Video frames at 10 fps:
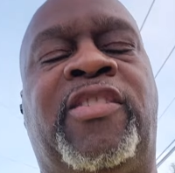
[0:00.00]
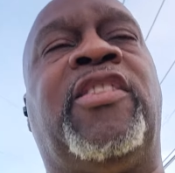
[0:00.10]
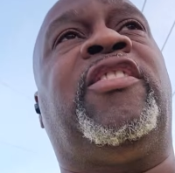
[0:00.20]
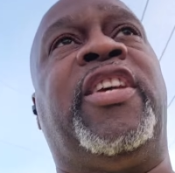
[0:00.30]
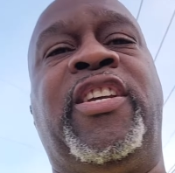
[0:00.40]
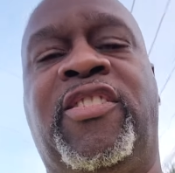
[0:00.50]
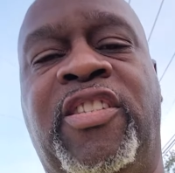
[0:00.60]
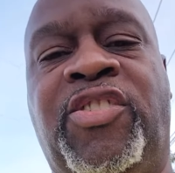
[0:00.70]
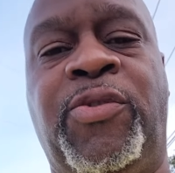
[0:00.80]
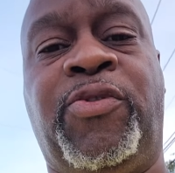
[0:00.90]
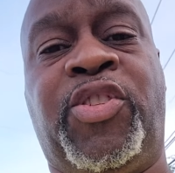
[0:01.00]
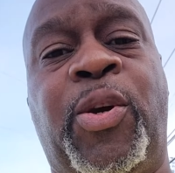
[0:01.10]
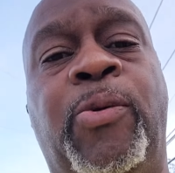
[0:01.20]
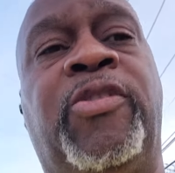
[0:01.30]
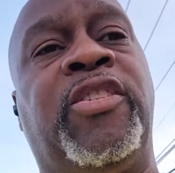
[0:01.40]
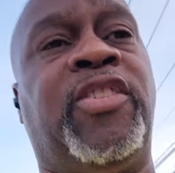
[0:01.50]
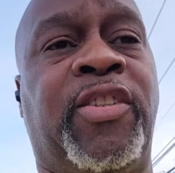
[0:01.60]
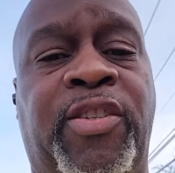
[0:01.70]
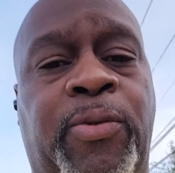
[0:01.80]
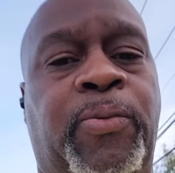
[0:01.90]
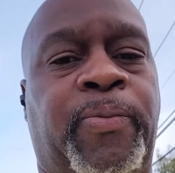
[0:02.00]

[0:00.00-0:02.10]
the things that you've chosen to do.